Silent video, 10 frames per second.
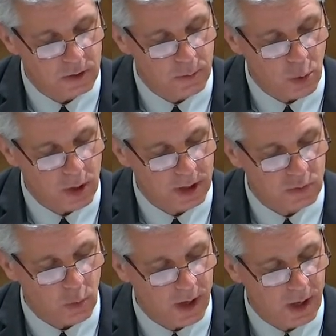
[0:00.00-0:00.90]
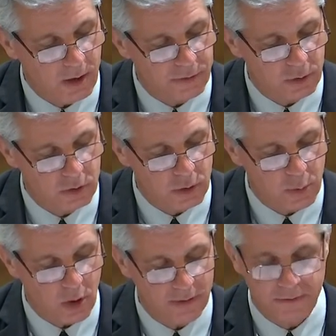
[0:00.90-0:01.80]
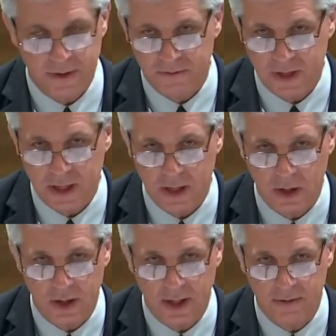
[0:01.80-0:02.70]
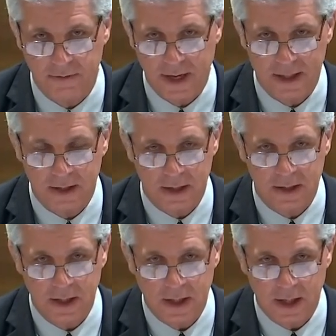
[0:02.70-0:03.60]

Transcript: 2.12 through 2.15 outline the fact that